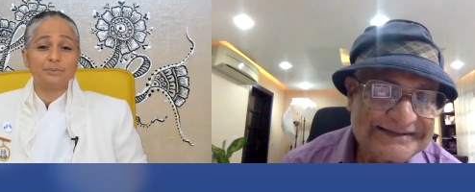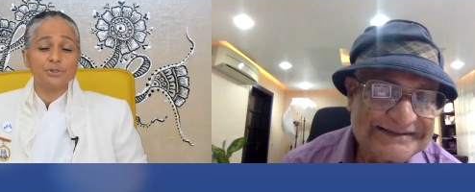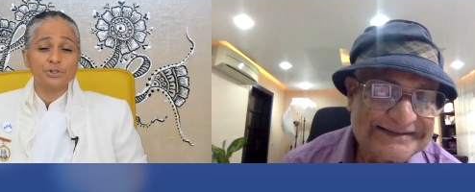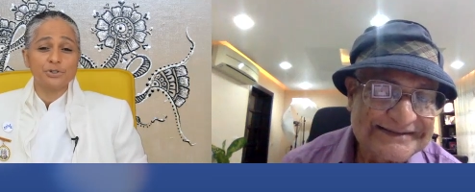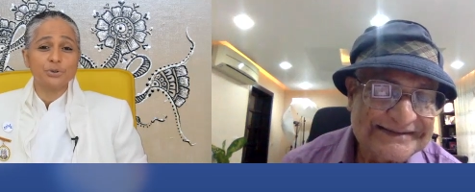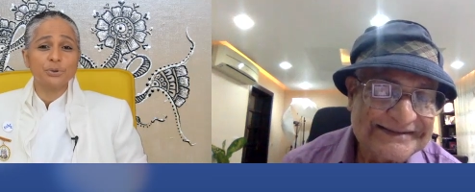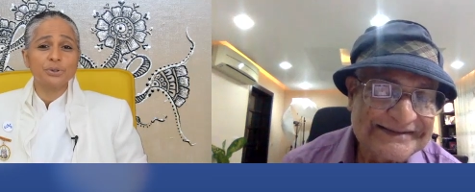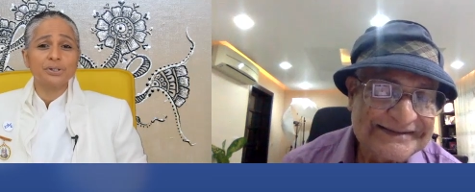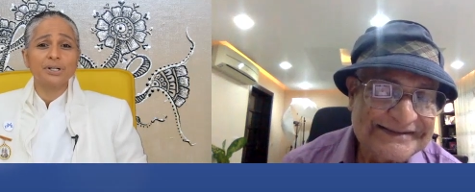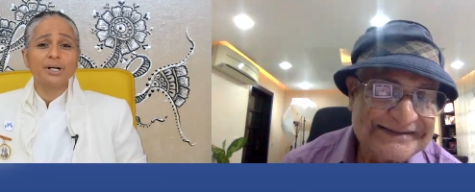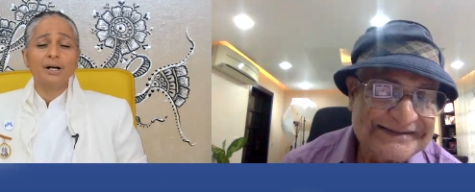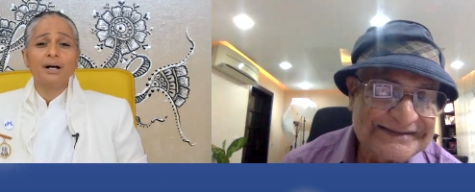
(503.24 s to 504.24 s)
Speaker 1: I'm
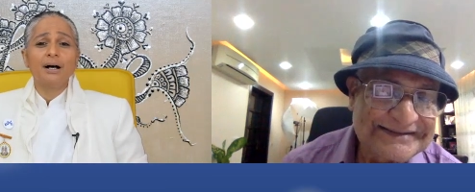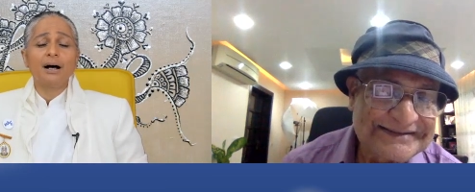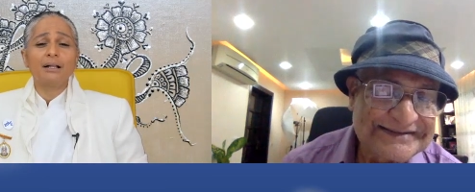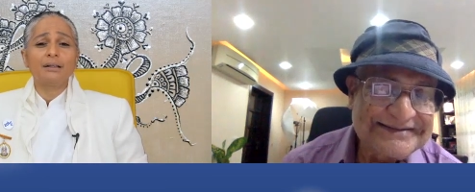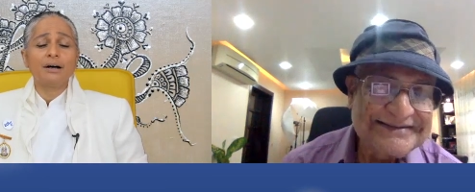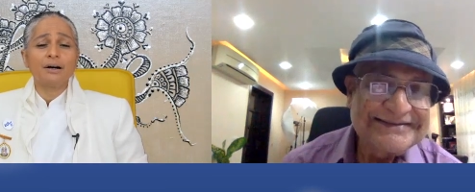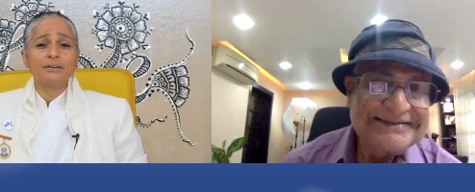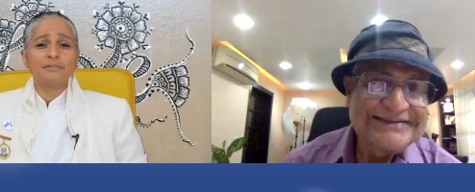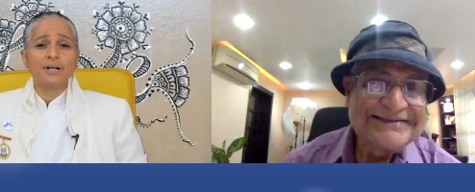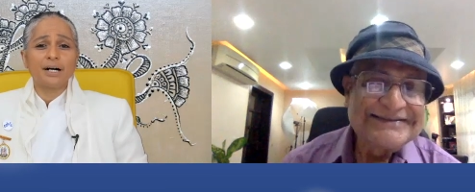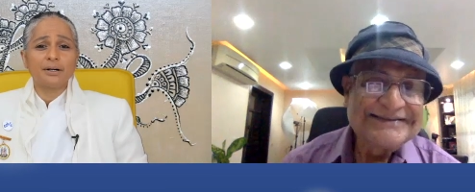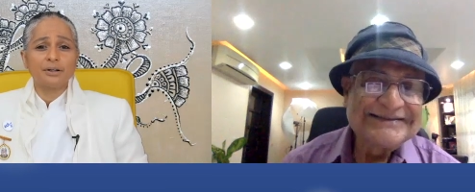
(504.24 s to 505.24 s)
sure a lot
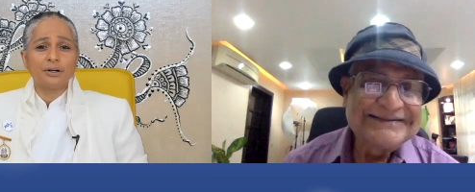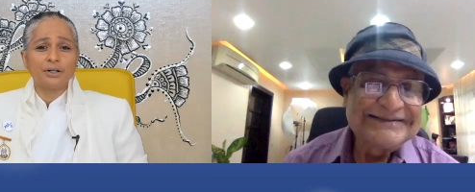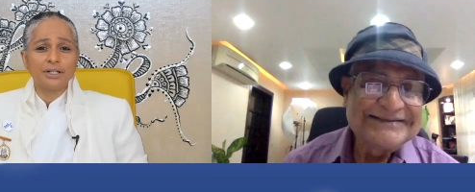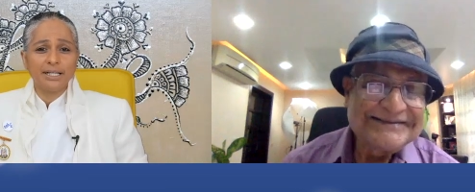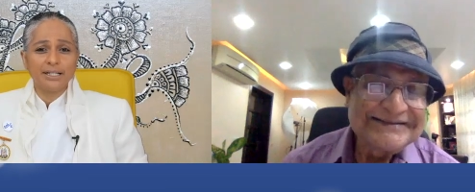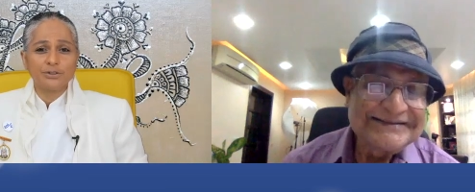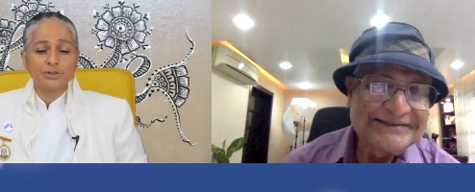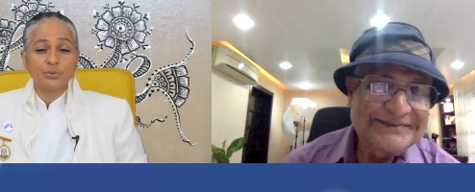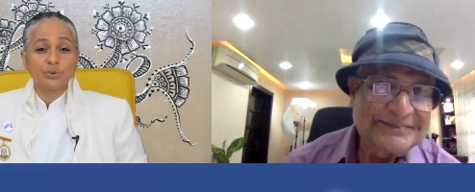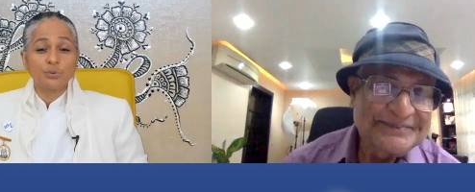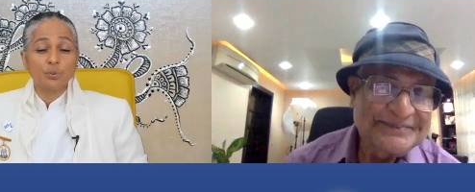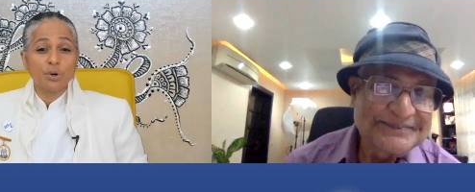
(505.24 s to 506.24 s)
of our audience
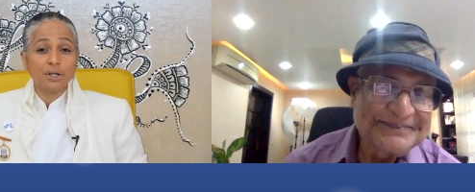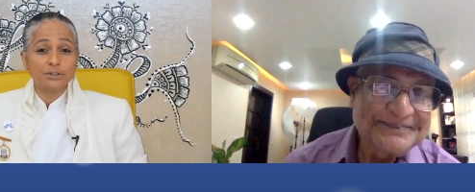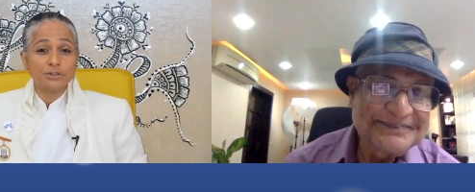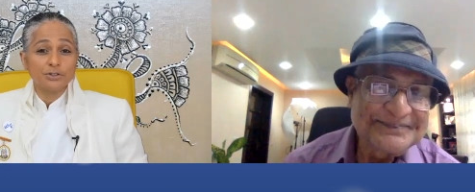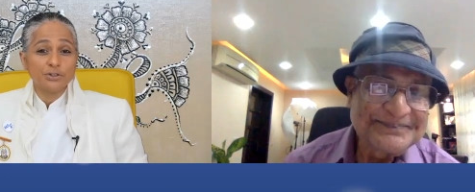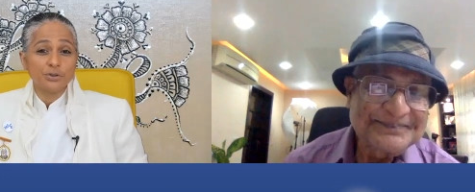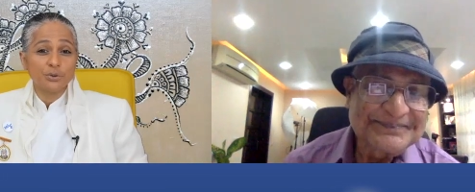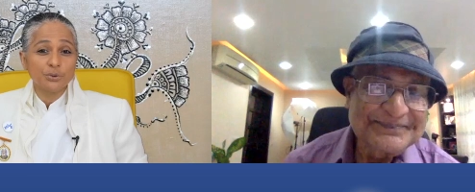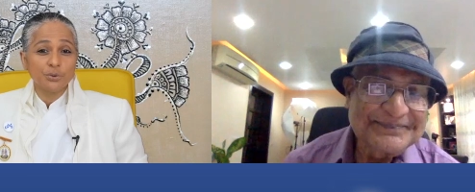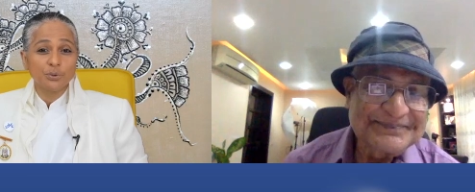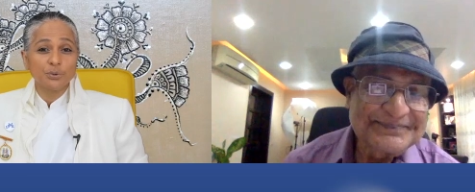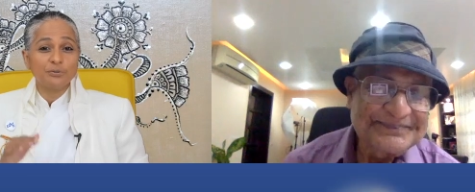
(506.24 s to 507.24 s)
would want
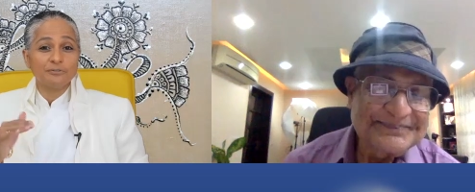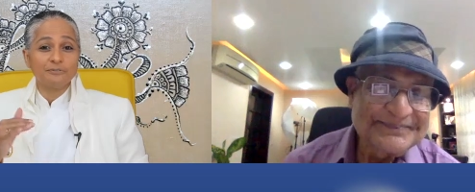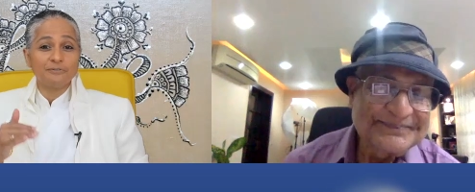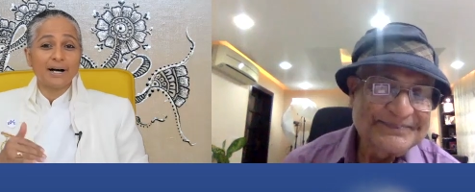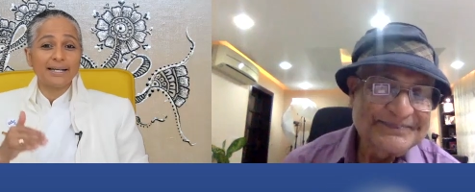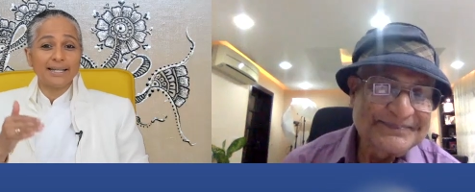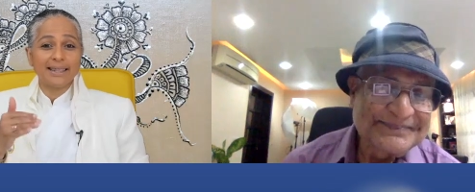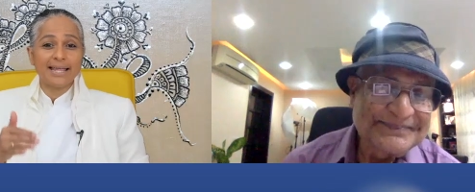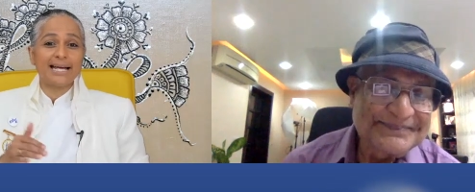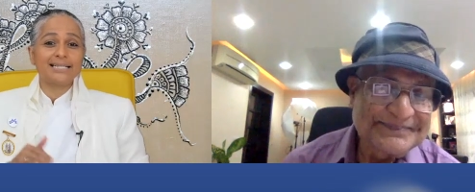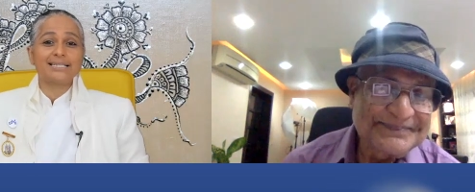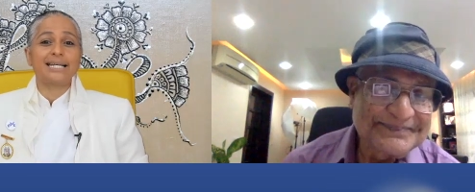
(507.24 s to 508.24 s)
to find
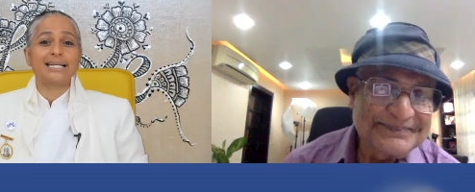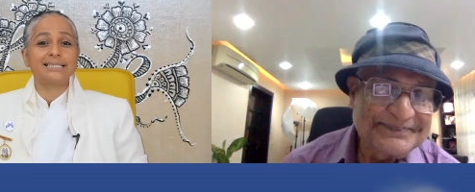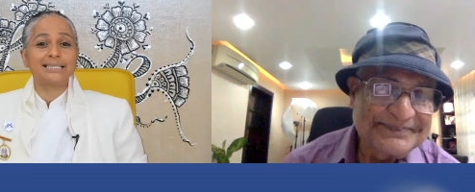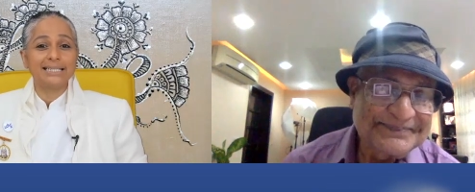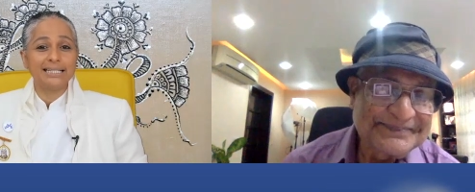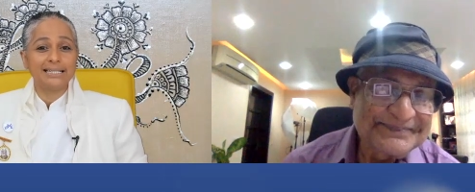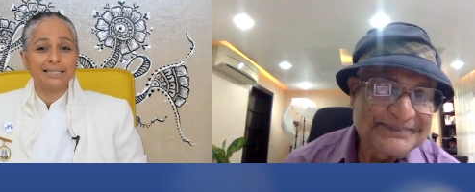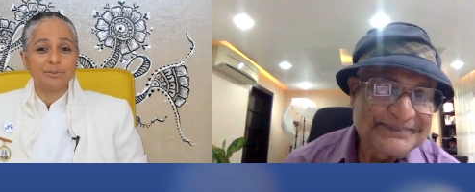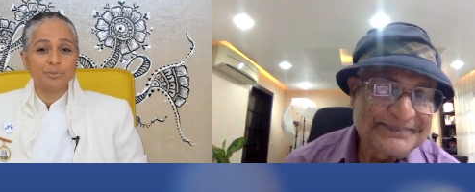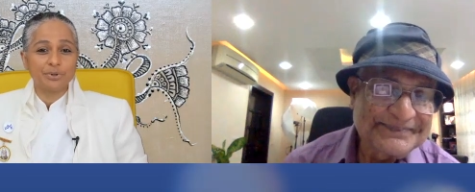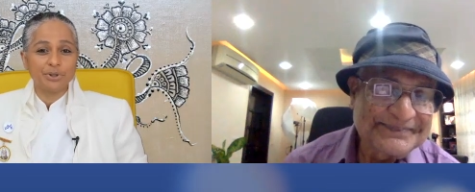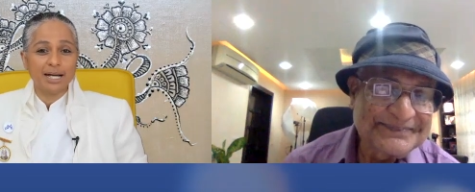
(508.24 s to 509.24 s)
that technique
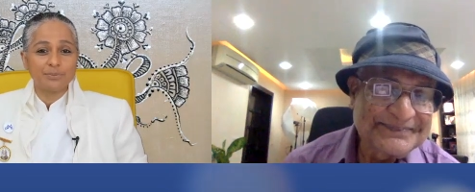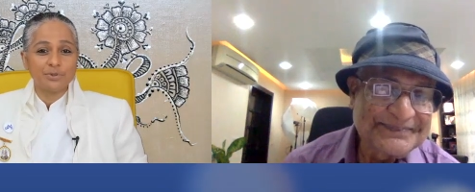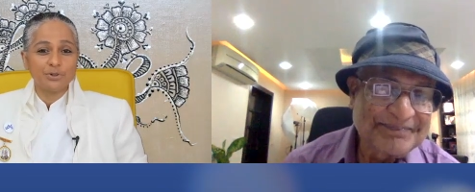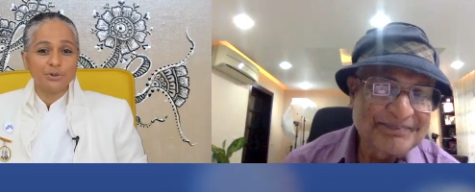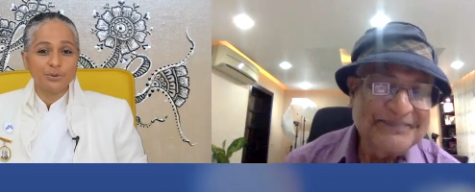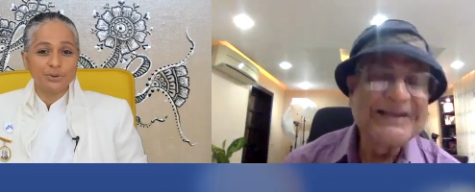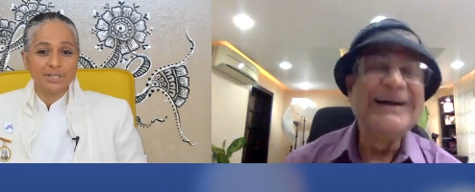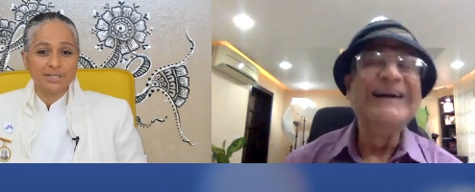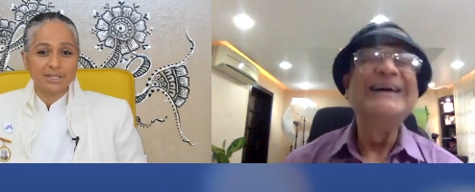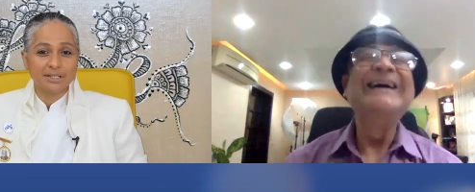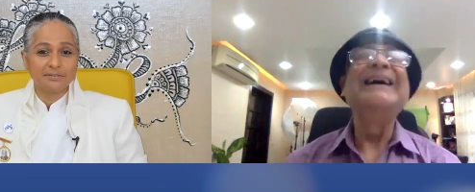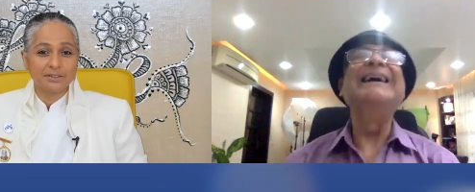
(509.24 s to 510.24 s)
that perhaps you
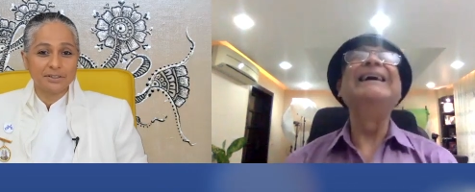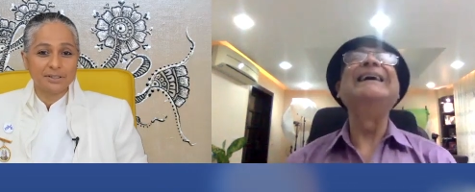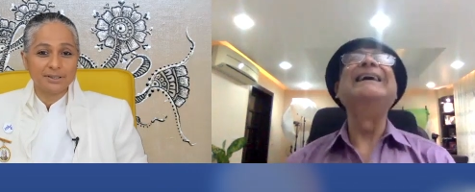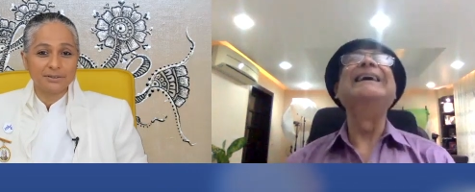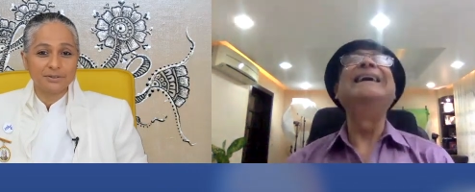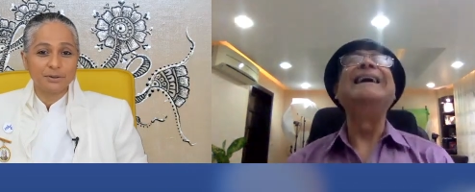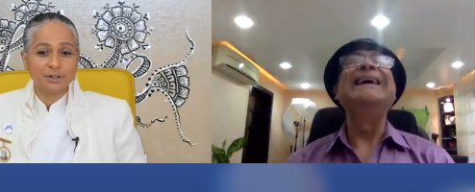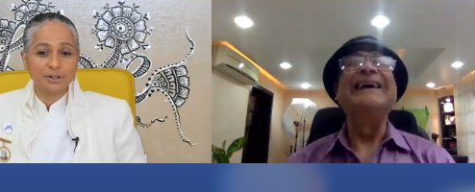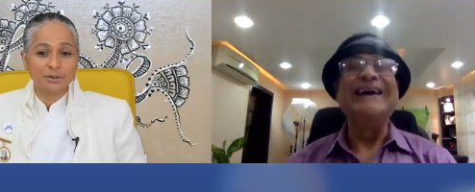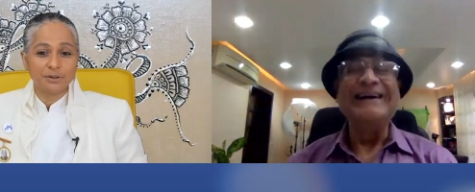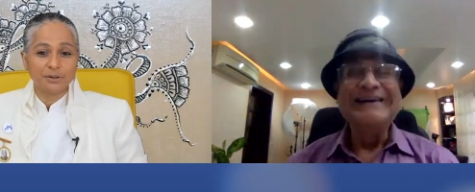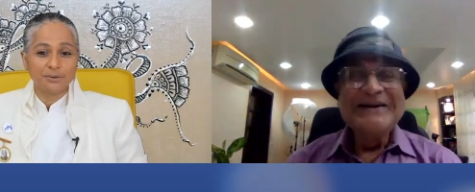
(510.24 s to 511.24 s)
discovered so
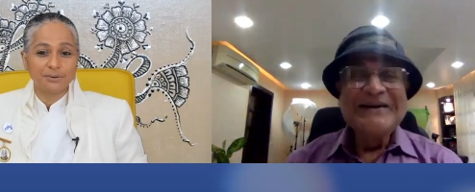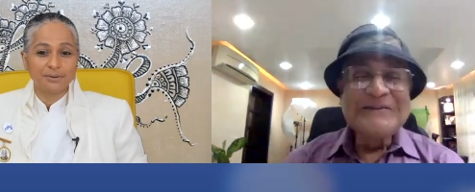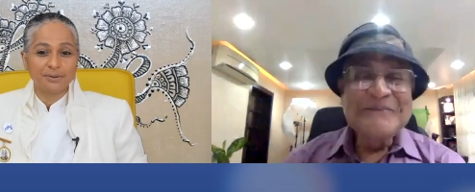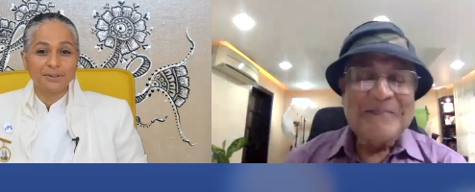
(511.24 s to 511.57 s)
long ago.